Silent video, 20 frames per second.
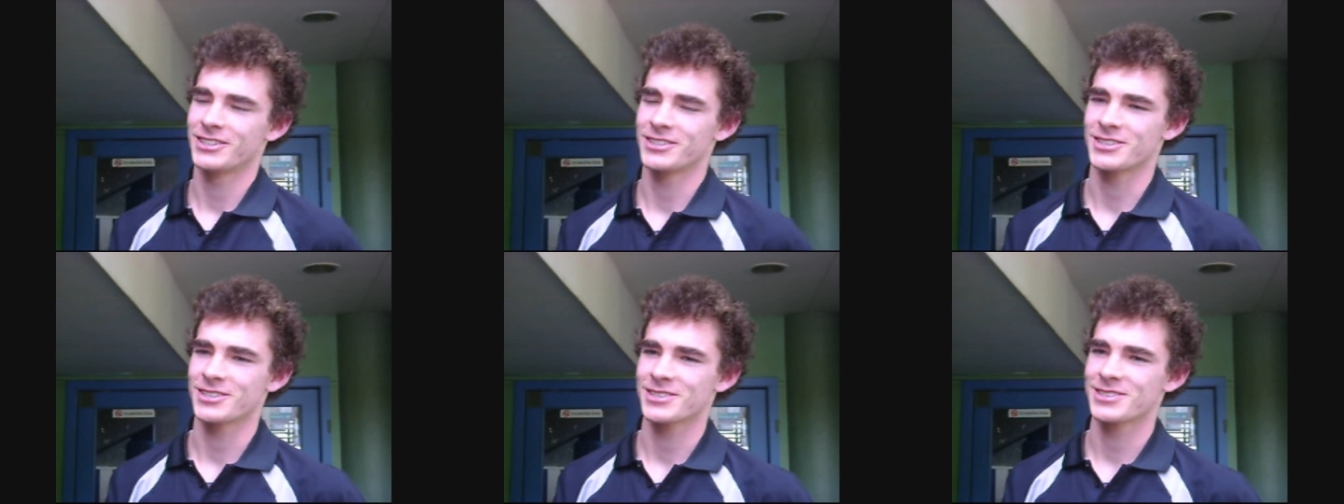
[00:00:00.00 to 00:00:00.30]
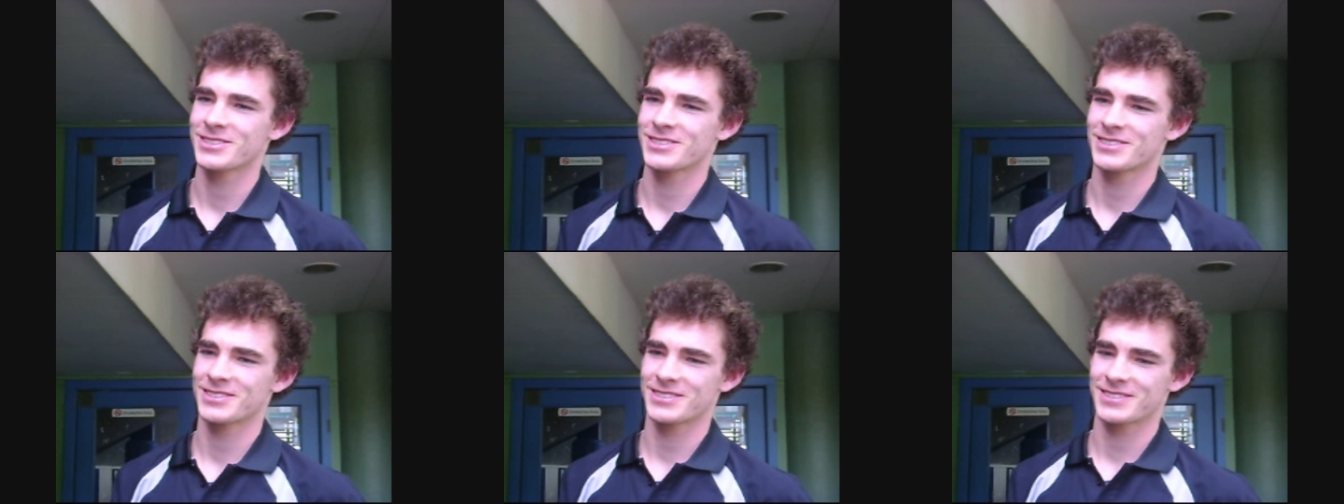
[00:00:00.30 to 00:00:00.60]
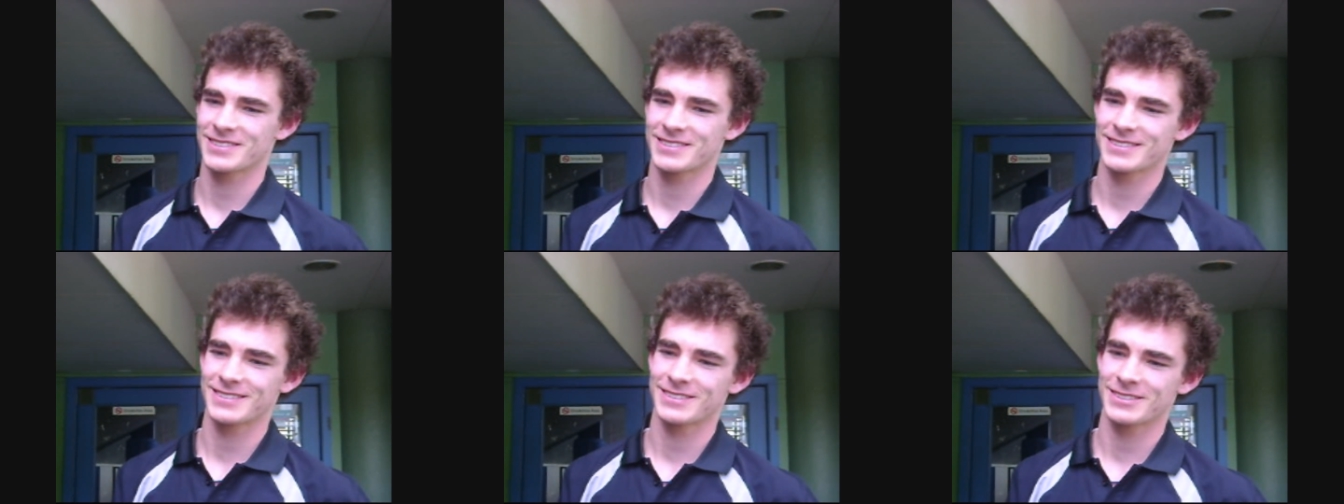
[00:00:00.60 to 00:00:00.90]
just
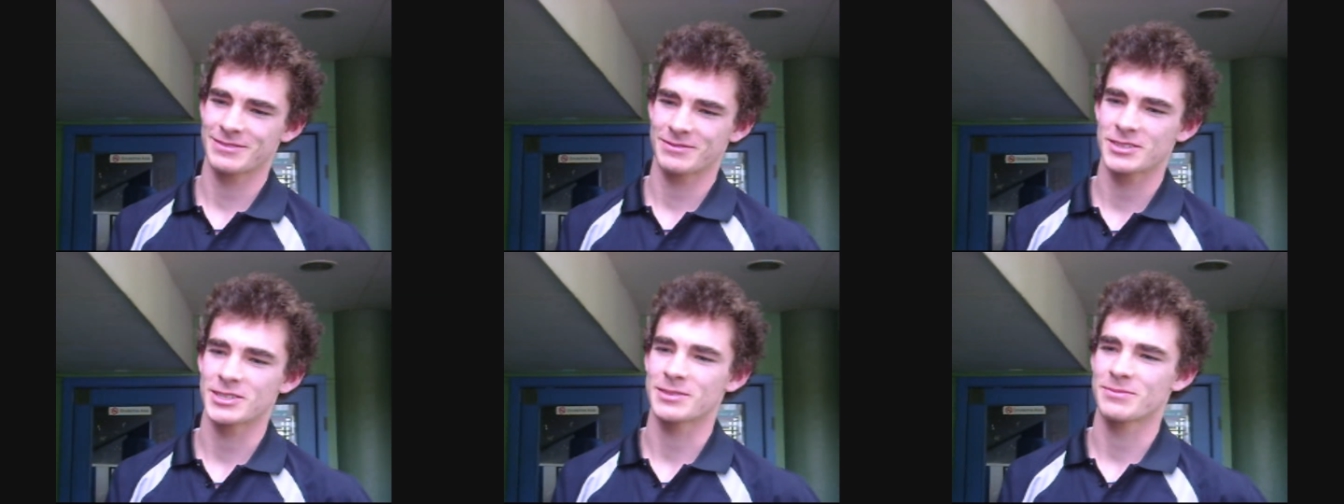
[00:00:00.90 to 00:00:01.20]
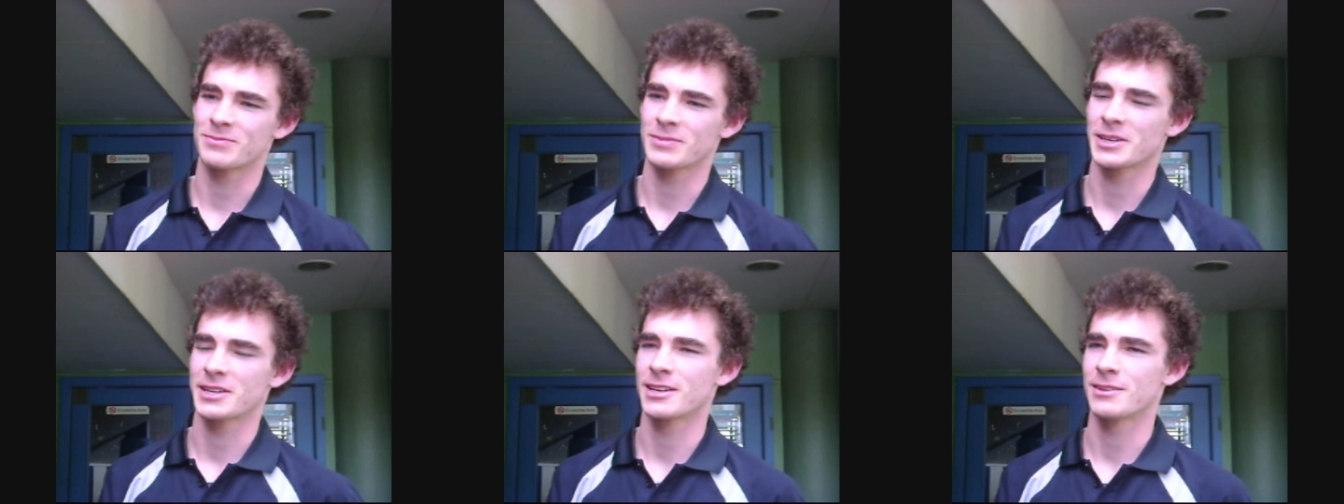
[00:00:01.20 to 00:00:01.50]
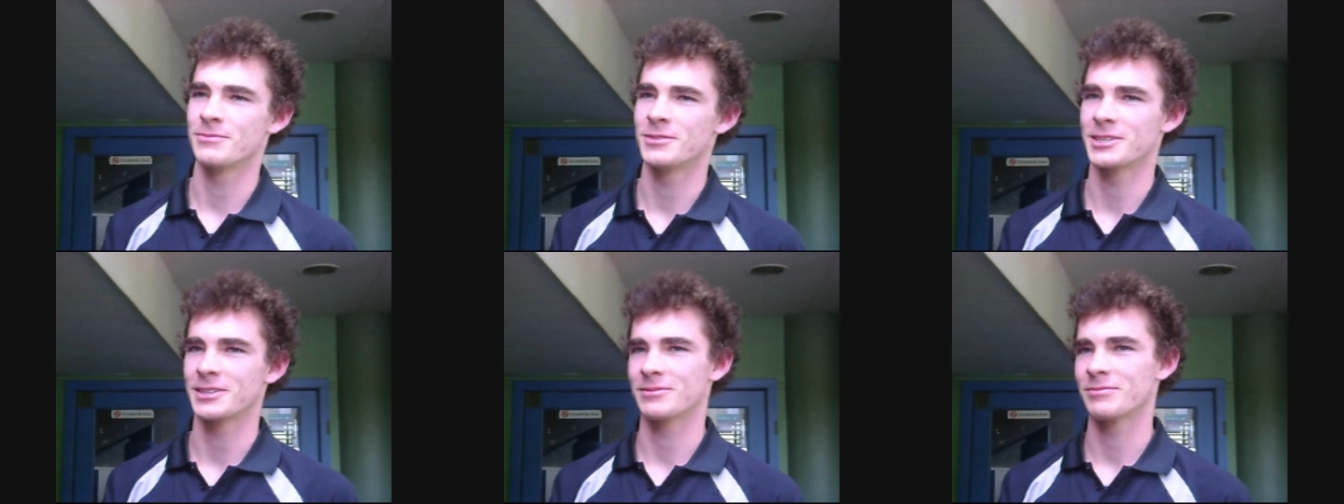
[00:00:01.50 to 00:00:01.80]
just
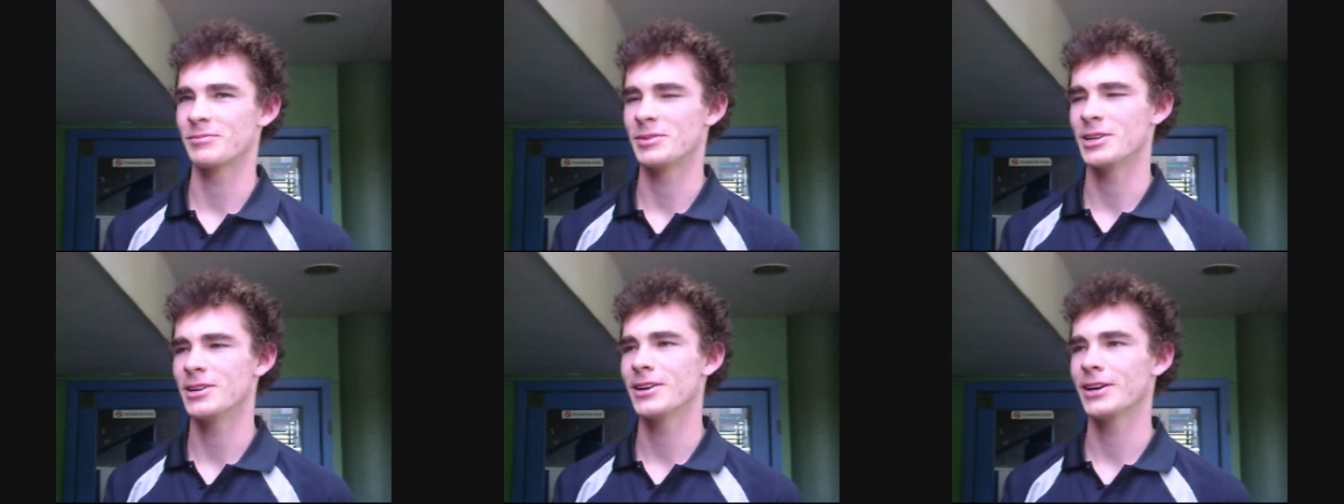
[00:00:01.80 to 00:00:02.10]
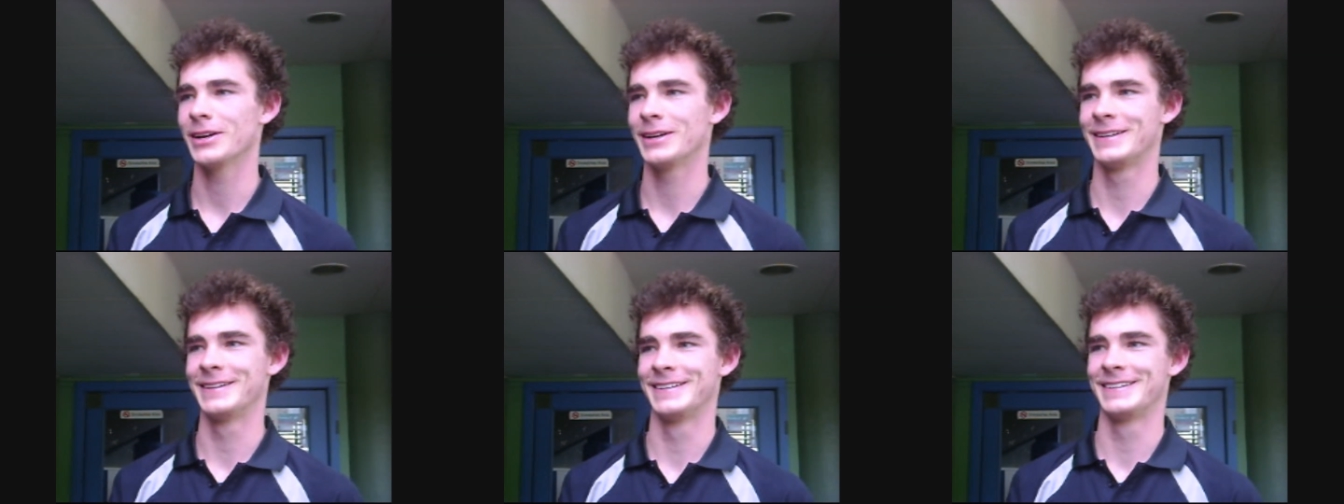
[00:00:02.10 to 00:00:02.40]
becoming better.